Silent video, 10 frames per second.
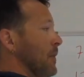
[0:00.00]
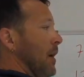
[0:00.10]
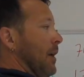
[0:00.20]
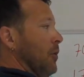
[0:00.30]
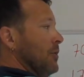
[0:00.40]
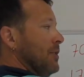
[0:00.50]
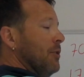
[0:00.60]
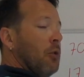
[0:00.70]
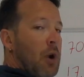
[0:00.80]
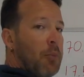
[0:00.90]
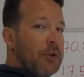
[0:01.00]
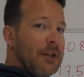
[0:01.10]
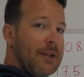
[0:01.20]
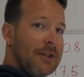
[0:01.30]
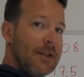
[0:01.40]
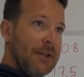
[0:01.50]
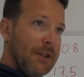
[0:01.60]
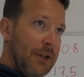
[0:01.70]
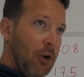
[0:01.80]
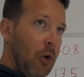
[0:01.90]
I know 0 represents
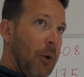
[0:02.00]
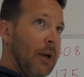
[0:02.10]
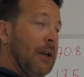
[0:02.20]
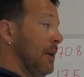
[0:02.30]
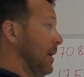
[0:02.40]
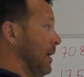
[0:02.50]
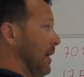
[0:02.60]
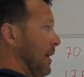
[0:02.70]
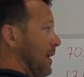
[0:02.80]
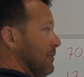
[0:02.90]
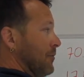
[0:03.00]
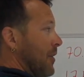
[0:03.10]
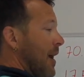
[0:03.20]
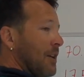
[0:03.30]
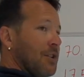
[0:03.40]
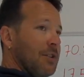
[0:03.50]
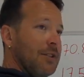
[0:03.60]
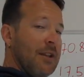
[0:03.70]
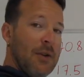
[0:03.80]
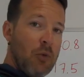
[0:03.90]
0, but in
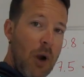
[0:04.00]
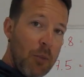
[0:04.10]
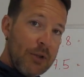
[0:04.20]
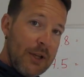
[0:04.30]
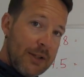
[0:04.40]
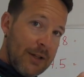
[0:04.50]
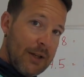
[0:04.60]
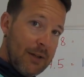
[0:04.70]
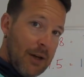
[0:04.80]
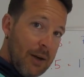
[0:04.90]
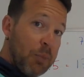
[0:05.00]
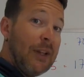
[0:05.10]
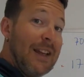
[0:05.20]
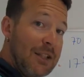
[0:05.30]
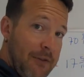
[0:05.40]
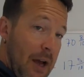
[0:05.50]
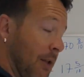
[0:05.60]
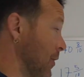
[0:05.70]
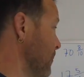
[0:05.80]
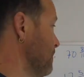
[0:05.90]
fractions it represents a place
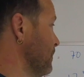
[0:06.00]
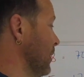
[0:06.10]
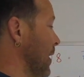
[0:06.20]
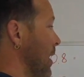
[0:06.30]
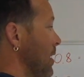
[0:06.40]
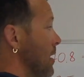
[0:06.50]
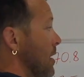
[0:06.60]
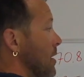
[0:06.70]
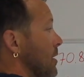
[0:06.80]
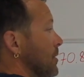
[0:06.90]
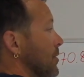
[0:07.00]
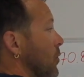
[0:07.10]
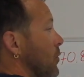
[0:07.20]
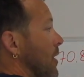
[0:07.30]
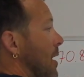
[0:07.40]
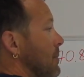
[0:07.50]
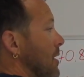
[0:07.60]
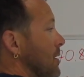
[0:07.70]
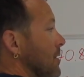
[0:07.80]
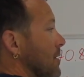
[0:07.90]
value, okay? So that
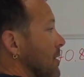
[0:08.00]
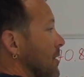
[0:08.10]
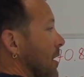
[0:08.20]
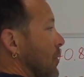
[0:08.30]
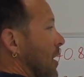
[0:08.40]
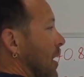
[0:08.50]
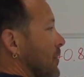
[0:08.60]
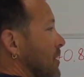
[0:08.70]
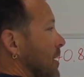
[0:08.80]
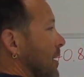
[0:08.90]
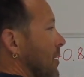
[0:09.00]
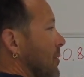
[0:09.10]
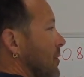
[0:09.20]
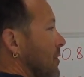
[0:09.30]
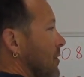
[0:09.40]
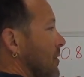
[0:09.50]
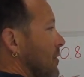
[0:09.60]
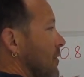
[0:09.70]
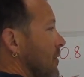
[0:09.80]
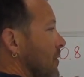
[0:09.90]
means that we have to take out
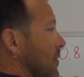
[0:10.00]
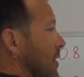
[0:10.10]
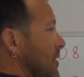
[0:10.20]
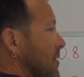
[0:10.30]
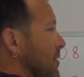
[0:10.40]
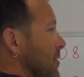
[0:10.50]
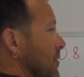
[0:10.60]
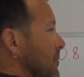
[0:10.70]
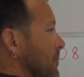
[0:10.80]
these 2,